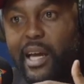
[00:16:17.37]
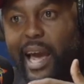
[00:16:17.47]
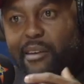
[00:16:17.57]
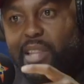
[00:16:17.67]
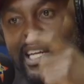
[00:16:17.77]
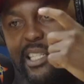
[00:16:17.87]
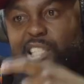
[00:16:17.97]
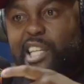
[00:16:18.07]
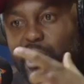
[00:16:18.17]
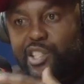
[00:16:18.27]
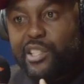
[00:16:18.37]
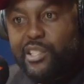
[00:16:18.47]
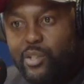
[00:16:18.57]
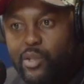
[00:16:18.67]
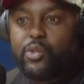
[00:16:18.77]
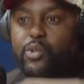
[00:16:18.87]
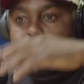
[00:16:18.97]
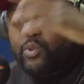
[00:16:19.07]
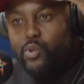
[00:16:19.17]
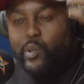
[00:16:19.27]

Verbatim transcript: have that intention, you know, mm-hmm.